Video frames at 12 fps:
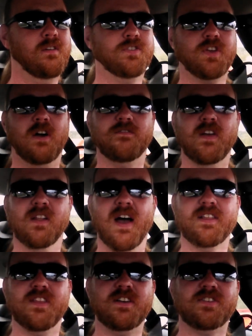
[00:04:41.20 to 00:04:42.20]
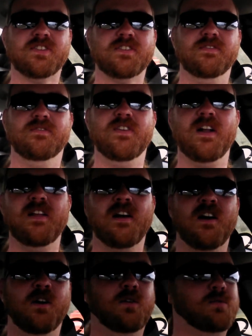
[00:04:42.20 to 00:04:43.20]
So if you like this
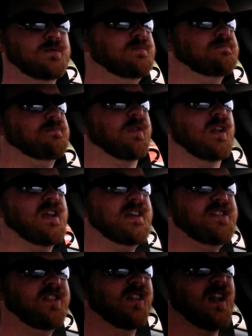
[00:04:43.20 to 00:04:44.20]
video, please